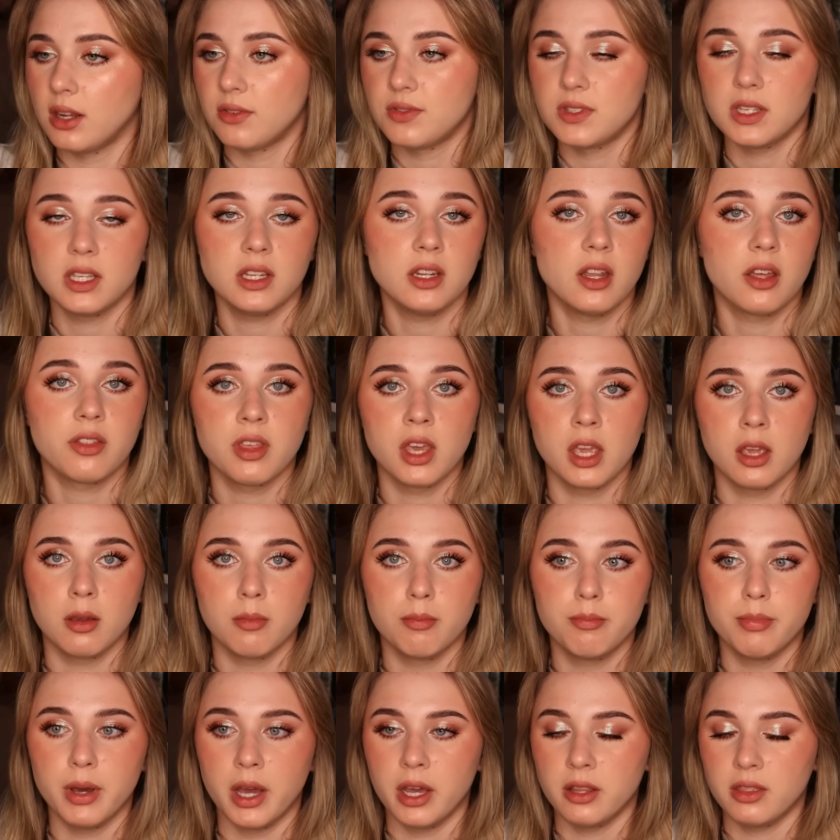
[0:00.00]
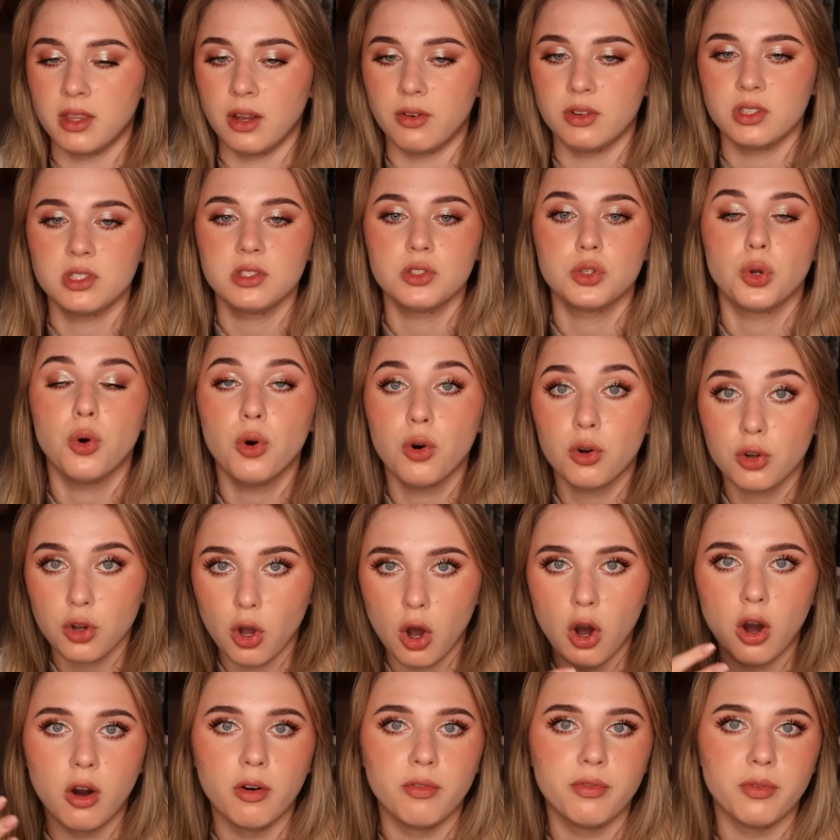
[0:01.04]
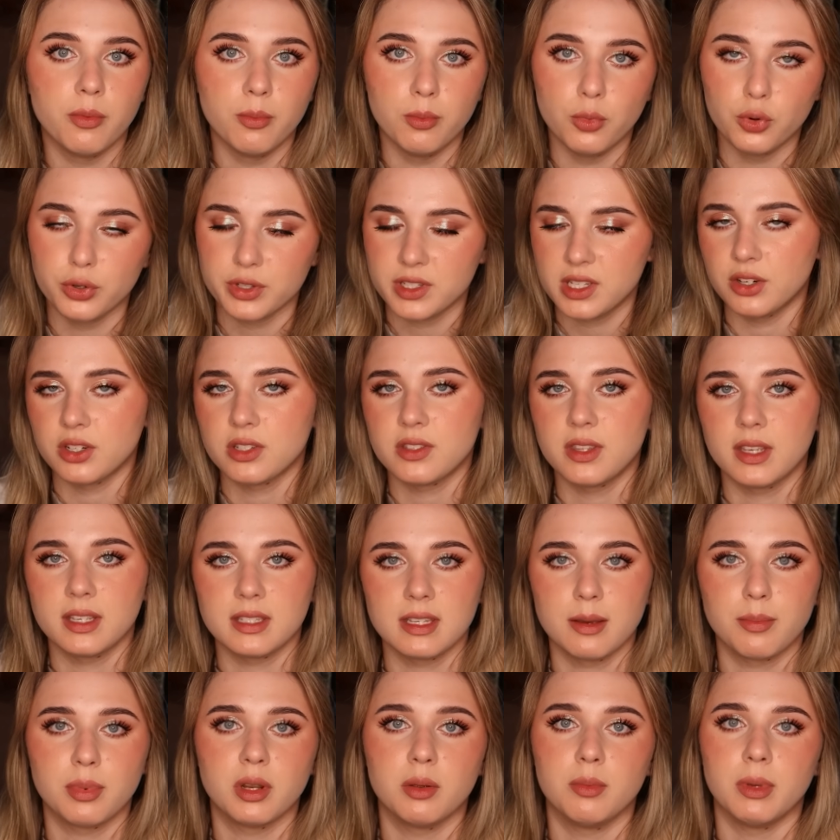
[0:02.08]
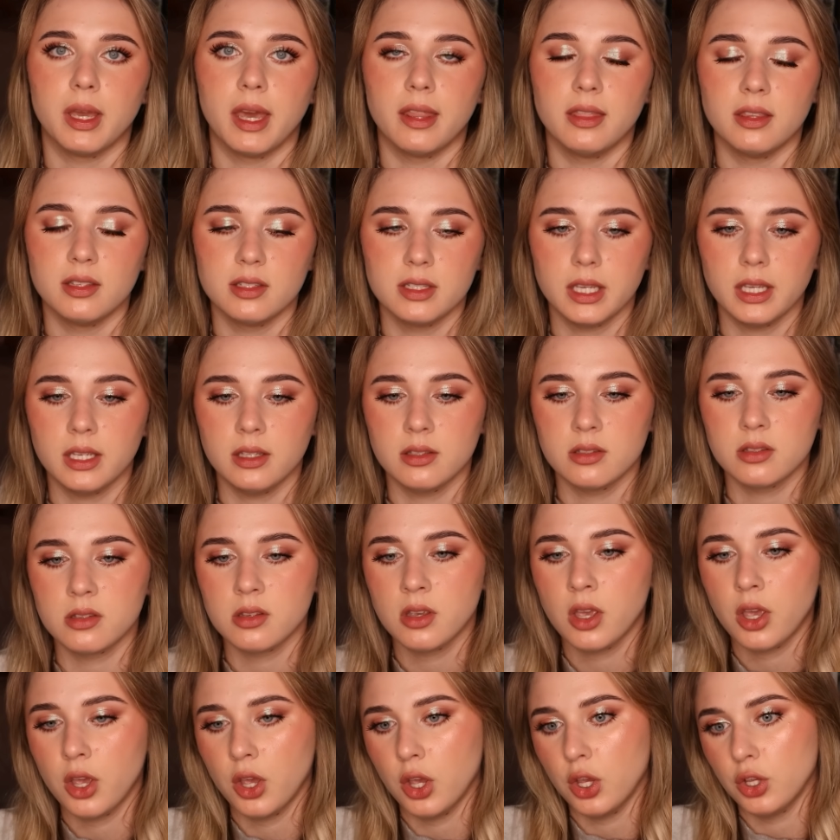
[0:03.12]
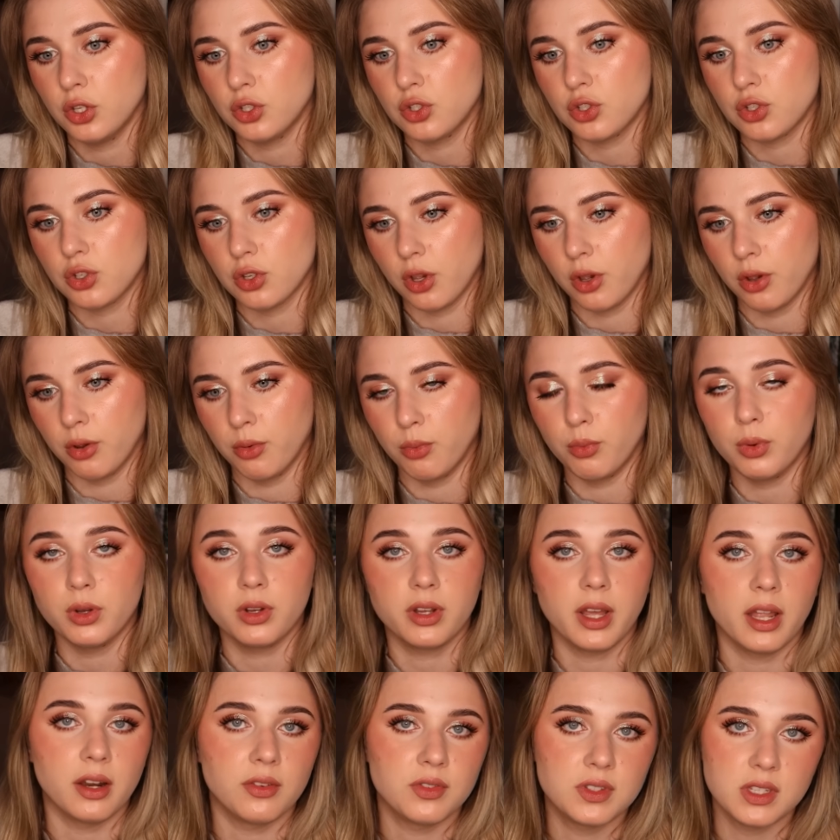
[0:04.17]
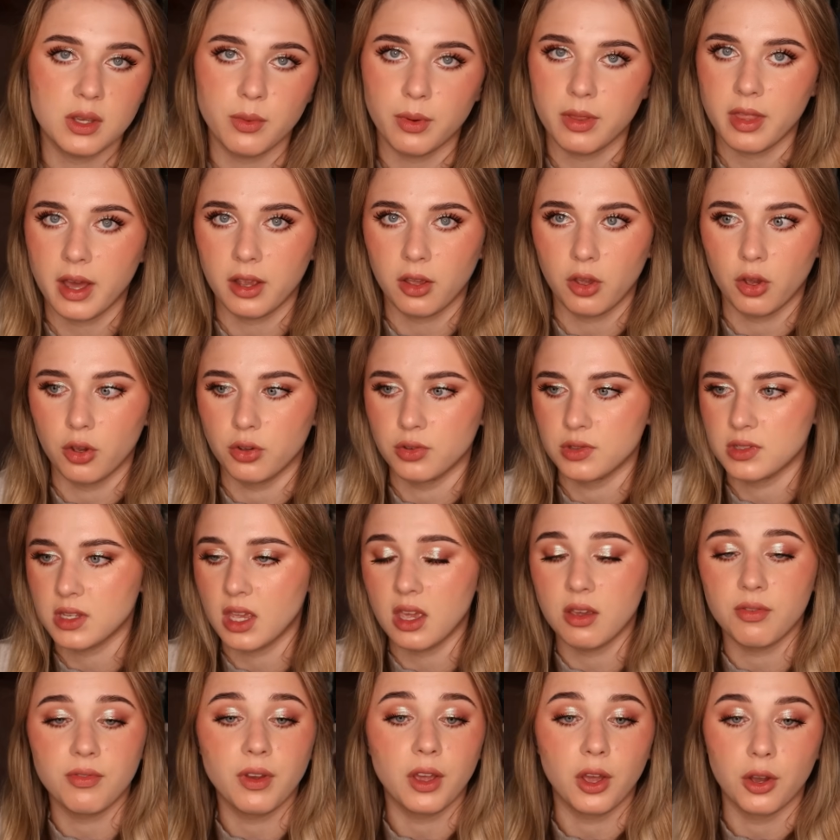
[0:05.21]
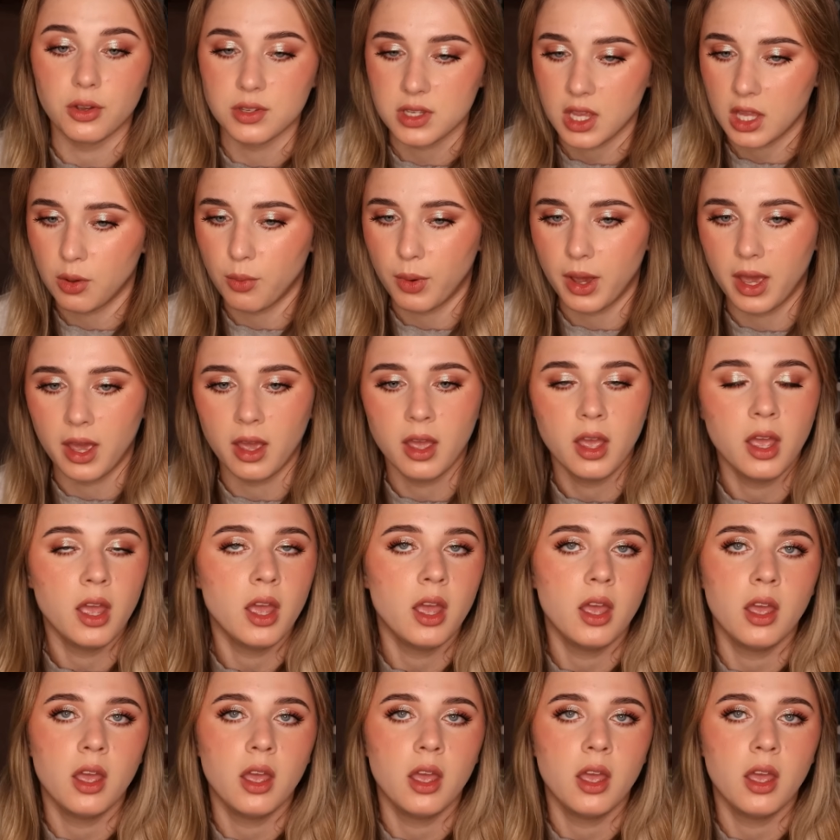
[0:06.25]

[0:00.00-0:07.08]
and I've seen nothing, but there is talk of more serious things happening behind the scenes, so we'll kind of see where that goes, if it goes anywhere.